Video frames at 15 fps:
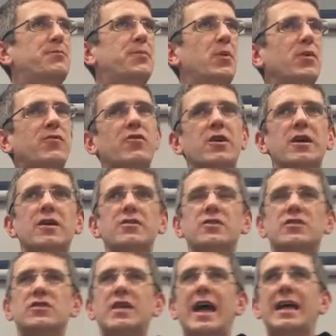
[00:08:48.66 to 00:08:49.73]
But we've got to
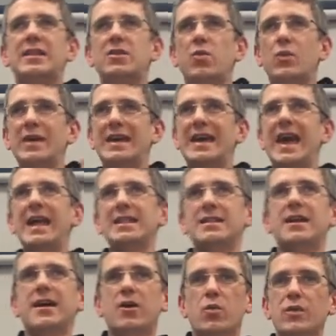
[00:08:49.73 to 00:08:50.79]
understand that we get
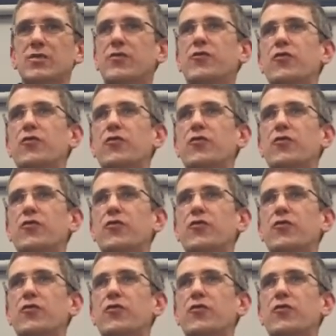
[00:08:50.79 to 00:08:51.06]
there with